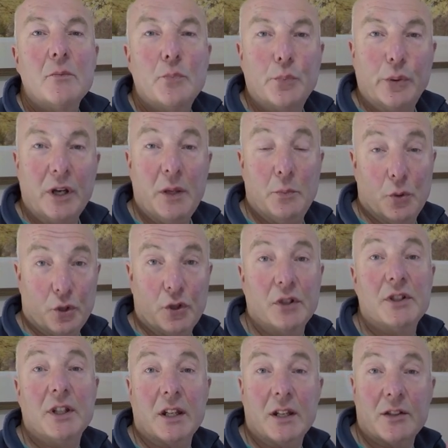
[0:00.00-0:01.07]
pre-book your
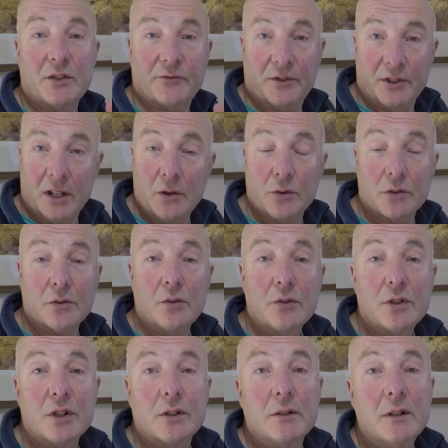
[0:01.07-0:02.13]
tickets for those
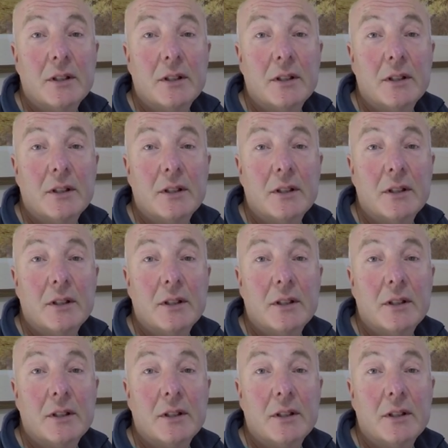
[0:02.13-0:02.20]
also.